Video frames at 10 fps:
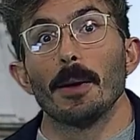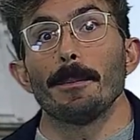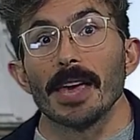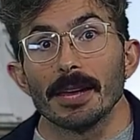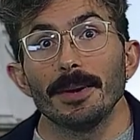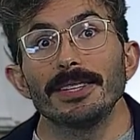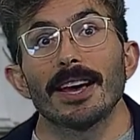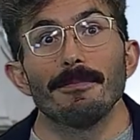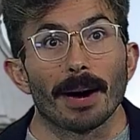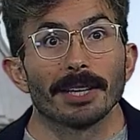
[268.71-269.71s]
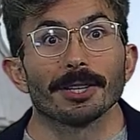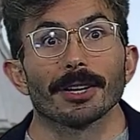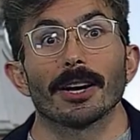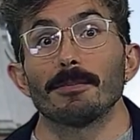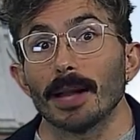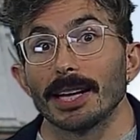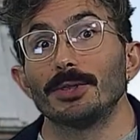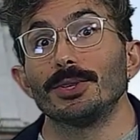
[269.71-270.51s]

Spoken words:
Pigment and binder applied to a